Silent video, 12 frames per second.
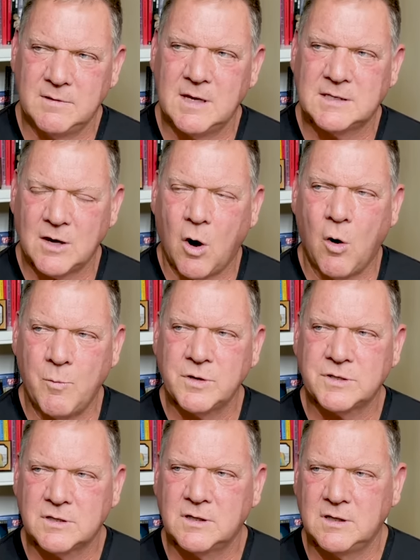it's
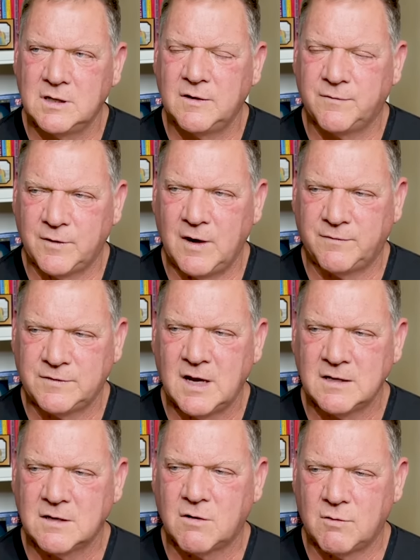almost if if
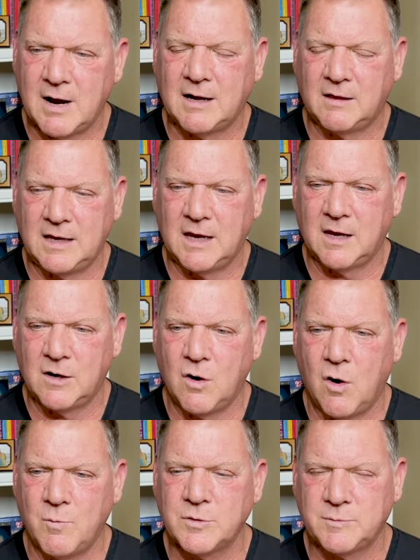done correctly, it can
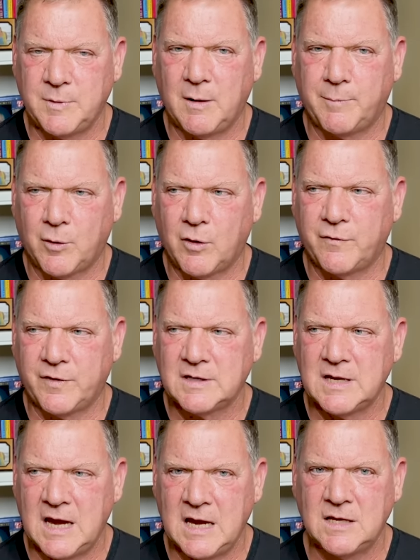almost be a
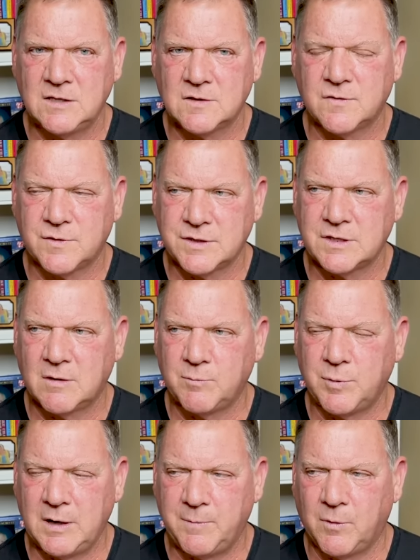perfect hinge for
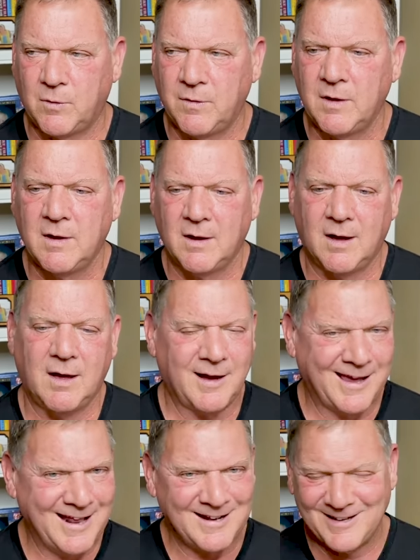some people. Uh,
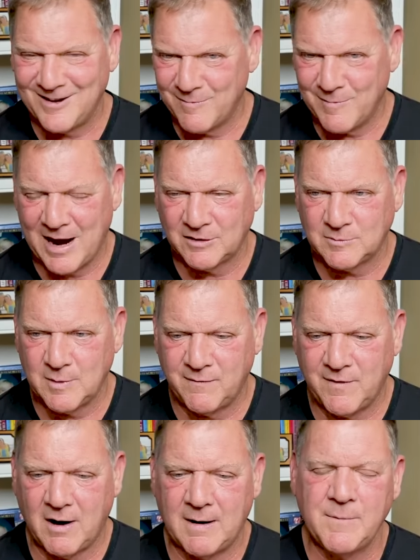again, your mileage may
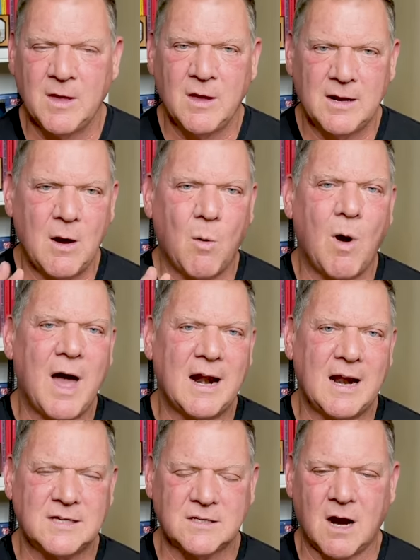vary. Now, why
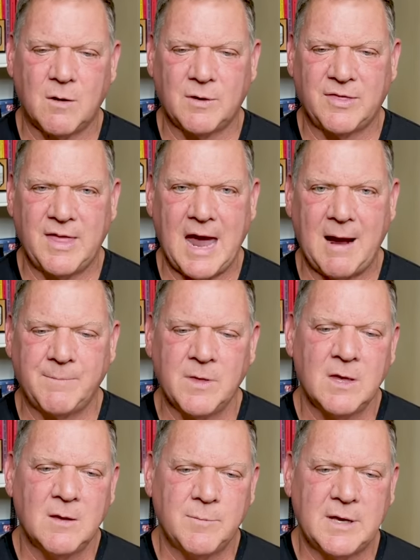did I start with that?
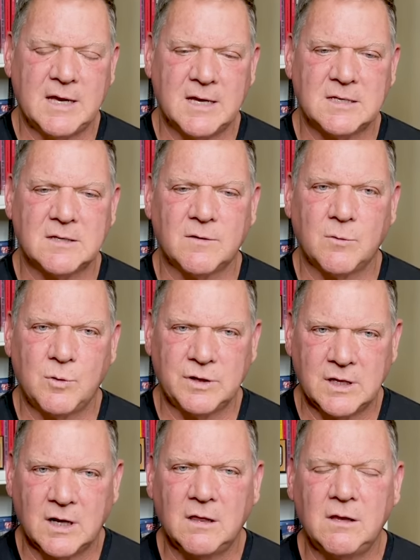Because
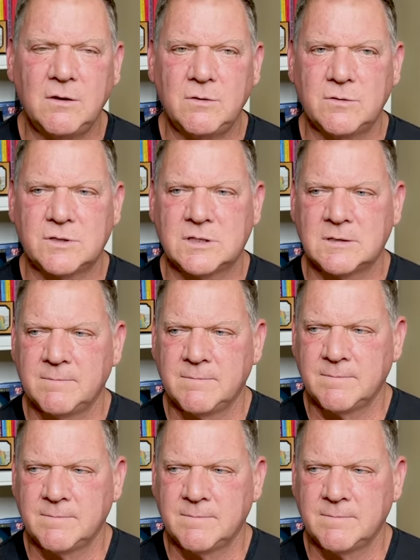with the glutes,